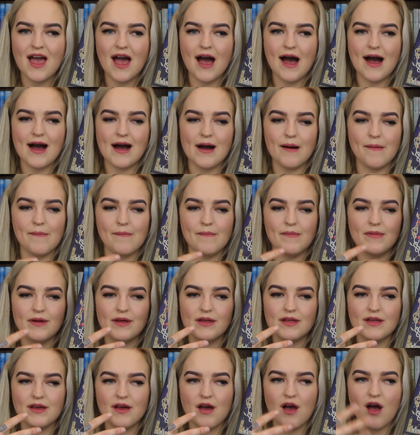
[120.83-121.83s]

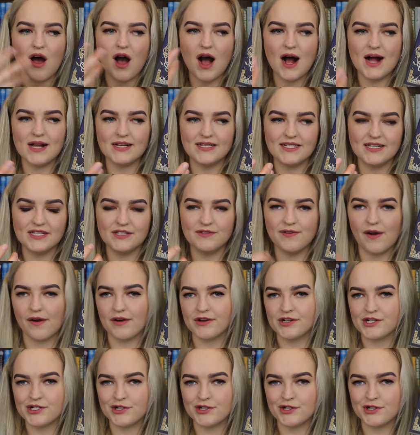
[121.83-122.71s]
Her auntie's very